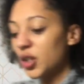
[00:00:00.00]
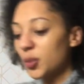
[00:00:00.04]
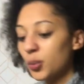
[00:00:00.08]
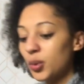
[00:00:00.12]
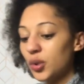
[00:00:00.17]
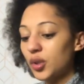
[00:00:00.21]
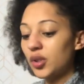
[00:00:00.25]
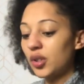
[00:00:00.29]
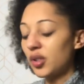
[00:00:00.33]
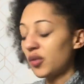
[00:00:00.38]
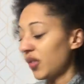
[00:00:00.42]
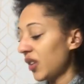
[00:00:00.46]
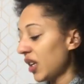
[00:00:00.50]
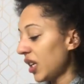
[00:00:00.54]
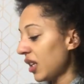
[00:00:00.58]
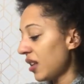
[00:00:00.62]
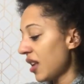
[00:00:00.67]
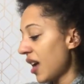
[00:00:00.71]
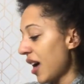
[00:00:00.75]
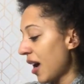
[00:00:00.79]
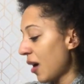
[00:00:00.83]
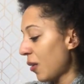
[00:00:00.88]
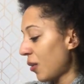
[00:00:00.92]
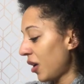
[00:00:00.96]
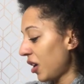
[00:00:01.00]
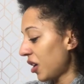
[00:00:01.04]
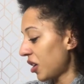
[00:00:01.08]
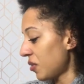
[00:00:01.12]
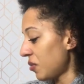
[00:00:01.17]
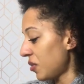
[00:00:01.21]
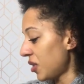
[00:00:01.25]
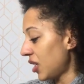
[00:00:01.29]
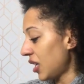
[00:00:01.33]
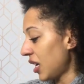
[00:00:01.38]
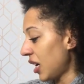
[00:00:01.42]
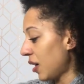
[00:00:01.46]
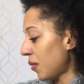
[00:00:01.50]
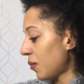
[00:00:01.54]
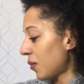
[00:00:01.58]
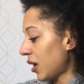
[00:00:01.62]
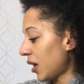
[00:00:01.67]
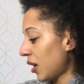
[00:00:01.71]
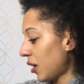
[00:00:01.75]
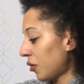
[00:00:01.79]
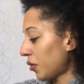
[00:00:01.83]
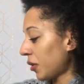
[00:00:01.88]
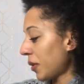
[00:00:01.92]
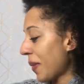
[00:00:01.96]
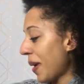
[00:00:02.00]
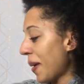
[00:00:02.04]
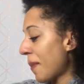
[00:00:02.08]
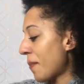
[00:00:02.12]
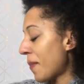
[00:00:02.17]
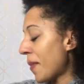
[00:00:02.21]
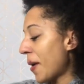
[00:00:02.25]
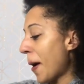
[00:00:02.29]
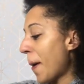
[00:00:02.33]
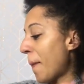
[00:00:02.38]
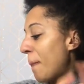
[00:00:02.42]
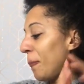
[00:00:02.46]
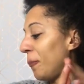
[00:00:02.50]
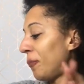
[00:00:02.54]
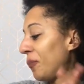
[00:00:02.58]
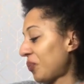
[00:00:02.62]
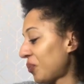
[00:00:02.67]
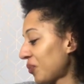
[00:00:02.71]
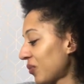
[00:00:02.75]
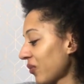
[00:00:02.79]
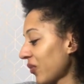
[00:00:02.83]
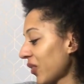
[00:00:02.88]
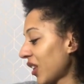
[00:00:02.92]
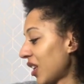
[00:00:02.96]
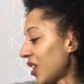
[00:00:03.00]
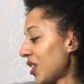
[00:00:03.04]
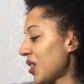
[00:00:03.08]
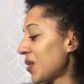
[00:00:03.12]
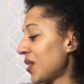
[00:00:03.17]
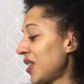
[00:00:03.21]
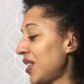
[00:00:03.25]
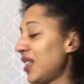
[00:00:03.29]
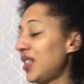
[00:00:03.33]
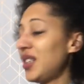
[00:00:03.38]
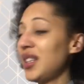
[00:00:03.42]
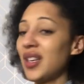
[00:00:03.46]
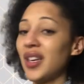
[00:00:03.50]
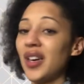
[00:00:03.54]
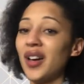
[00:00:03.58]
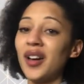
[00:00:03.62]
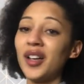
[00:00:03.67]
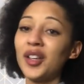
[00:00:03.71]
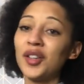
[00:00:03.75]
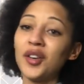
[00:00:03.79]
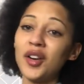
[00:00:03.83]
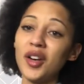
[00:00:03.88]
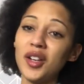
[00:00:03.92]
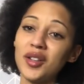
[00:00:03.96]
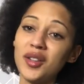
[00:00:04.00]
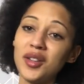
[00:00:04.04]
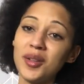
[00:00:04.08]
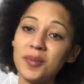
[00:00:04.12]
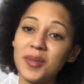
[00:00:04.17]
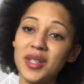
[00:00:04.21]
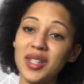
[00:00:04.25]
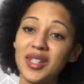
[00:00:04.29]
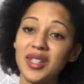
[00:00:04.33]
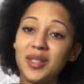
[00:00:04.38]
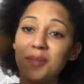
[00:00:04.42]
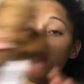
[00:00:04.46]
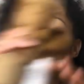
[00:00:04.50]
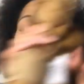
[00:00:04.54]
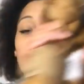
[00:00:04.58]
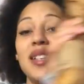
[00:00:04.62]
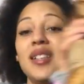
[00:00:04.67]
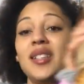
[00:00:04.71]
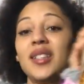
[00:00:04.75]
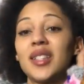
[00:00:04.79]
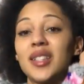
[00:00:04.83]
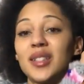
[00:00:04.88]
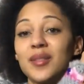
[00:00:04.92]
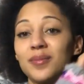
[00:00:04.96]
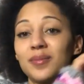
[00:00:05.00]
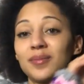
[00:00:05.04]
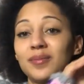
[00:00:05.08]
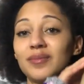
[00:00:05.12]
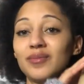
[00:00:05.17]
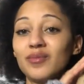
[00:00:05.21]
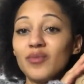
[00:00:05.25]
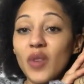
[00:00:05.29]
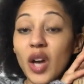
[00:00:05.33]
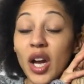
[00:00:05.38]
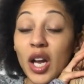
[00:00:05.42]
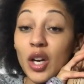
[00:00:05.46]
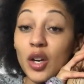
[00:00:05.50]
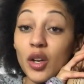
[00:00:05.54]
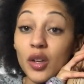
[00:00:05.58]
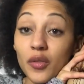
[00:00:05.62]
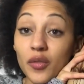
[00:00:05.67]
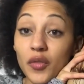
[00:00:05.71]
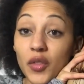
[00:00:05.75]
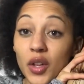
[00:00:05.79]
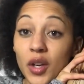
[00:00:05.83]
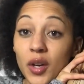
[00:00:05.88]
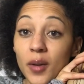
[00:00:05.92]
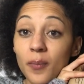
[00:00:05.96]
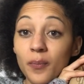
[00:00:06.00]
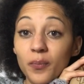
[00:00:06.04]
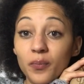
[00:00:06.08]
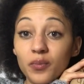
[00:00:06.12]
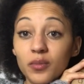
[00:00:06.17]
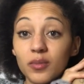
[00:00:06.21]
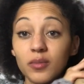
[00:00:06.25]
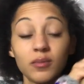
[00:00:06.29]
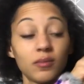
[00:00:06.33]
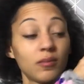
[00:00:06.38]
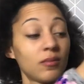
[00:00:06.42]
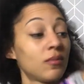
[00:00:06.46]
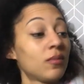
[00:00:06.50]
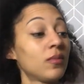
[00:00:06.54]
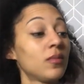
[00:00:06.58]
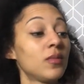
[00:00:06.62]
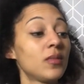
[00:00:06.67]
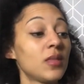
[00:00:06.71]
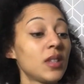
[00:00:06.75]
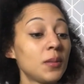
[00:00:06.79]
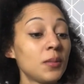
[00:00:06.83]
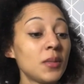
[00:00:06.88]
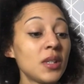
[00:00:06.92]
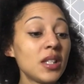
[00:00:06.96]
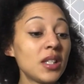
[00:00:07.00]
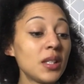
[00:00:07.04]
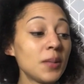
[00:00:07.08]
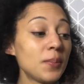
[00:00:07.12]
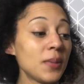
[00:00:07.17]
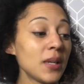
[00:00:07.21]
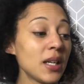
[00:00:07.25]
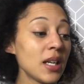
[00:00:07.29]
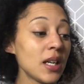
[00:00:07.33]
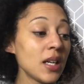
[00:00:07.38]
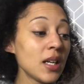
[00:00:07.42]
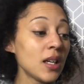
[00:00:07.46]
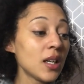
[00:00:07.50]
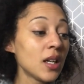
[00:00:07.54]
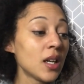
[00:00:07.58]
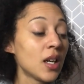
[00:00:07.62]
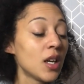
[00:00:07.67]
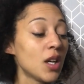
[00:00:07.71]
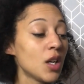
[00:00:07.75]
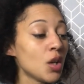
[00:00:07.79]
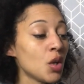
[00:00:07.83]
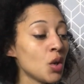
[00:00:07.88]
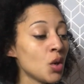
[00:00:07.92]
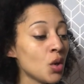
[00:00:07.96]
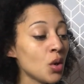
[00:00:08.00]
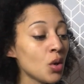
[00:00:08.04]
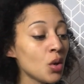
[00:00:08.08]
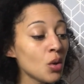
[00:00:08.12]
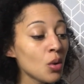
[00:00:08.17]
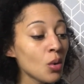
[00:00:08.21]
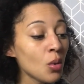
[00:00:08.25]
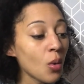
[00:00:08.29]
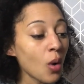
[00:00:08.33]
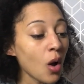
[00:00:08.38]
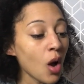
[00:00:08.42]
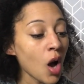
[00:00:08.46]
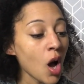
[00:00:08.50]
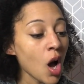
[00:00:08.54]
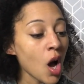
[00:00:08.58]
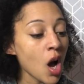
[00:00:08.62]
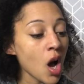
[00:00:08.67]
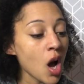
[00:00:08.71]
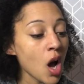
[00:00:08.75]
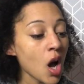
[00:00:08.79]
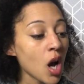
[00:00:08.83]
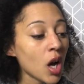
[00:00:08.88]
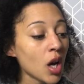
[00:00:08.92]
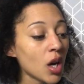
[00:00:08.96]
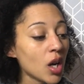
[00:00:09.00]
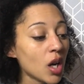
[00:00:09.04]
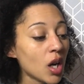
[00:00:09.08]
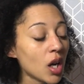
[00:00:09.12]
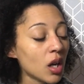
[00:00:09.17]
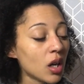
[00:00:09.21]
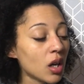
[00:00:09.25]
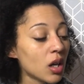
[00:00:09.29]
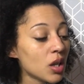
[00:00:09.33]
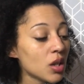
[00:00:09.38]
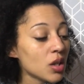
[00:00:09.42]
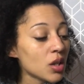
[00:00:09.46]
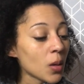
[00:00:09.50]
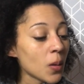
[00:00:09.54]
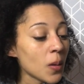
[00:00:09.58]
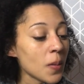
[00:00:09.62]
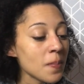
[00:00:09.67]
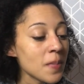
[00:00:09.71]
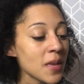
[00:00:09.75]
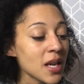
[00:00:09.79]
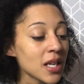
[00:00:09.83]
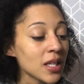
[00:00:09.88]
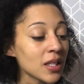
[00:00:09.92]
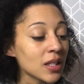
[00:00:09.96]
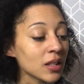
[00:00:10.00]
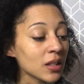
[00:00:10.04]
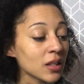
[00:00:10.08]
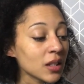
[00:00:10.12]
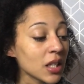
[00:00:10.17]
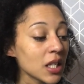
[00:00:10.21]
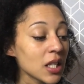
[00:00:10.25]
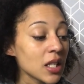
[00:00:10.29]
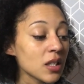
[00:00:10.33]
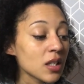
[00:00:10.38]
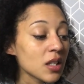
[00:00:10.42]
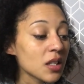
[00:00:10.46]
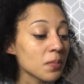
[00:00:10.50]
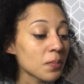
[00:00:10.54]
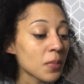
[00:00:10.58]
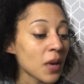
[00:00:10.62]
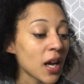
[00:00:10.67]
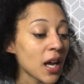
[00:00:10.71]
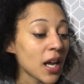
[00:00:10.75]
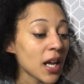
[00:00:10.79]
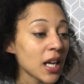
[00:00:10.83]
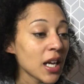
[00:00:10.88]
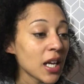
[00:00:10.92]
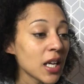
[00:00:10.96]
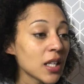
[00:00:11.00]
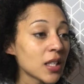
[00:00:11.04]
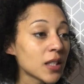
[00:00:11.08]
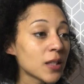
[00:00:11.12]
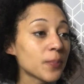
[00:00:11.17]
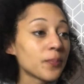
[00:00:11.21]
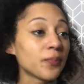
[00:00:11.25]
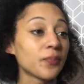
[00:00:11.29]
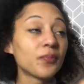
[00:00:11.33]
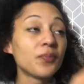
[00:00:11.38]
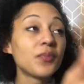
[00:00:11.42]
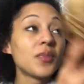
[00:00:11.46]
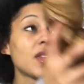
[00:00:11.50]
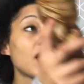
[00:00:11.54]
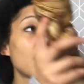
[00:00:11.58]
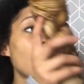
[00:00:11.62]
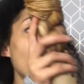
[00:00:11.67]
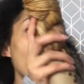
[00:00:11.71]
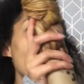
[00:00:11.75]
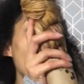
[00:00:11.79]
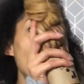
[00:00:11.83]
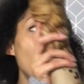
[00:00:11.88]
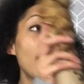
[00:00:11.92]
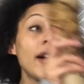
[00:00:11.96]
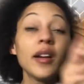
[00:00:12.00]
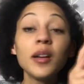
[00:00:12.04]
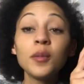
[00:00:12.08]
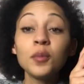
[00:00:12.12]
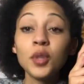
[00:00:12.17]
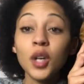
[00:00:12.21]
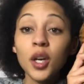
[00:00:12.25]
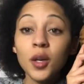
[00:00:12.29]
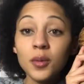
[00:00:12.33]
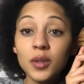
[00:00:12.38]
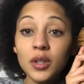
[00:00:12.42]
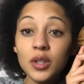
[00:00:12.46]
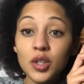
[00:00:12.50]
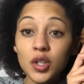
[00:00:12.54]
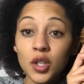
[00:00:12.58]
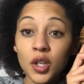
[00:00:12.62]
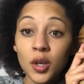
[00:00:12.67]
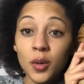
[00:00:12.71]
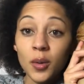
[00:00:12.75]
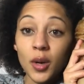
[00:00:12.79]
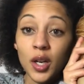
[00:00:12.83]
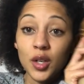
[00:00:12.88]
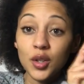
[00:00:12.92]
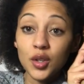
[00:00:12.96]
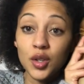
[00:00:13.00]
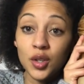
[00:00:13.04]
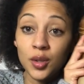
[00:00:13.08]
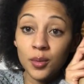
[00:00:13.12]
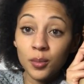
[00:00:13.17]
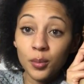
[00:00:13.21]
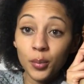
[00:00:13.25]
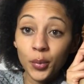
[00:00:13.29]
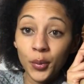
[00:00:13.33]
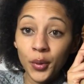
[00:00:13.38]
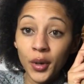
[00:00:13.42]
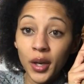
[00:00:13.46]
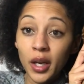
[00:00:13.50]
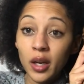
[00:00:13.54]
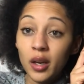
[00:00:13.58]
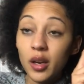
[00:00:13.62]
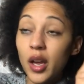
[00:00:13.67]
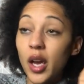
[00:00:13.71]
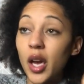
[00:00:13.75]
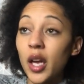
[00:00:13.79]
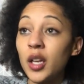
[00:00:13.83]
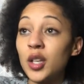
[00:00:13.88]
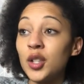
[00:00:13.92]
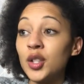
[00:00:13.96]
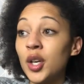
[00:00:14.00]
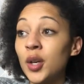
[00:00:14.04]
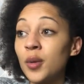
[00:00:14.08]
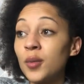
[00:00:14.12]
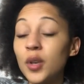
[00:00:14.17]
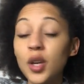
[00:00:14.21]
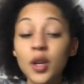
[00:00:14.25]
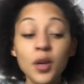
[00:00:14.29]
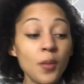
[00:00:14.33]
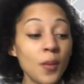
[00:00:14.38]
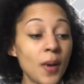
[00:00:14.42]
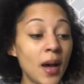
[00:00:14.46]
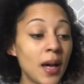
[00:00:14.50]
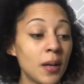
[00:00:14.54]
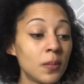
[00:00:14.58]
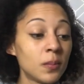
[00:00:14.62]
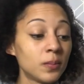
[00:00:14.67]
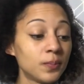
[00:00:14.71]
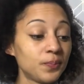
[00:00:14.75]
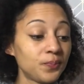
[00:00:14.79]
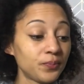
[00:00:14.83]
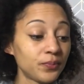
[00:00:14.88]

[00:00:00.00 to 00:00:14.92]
put Naveen there where I can see him and I'll remember. So I got the Mr B's. I love them. Mr B, you are so amazingly inspired. I am going to, at some point, and I don't know when,